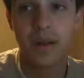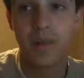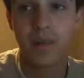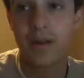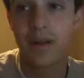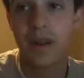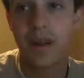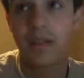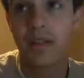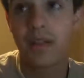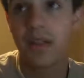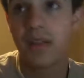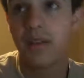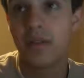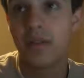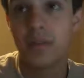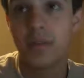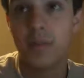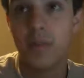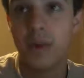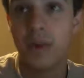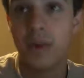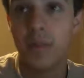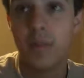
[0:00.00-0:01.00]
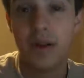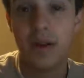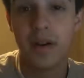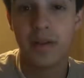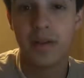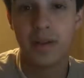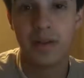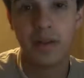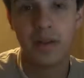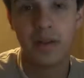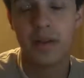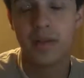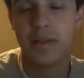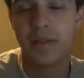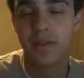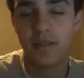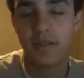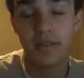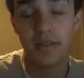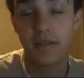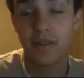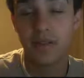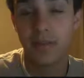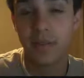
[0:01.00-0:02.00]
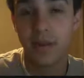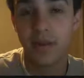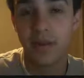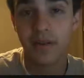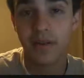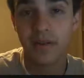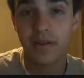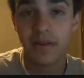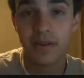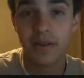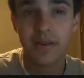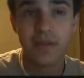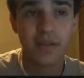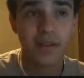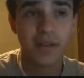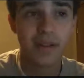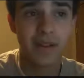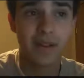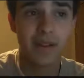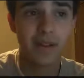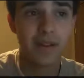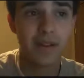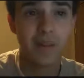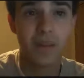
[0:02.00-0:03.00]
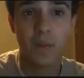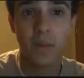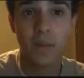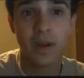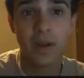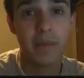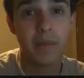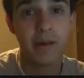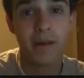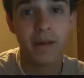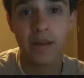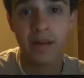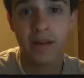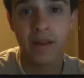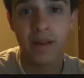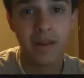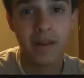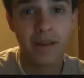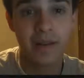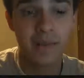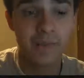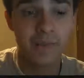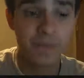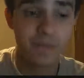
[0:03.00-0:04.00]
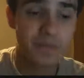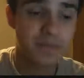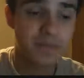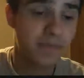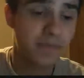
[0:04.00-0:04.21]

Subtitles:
I mean, I thought it looked way better. Obviously, it looked better than 7. I thought it looked way better than 8.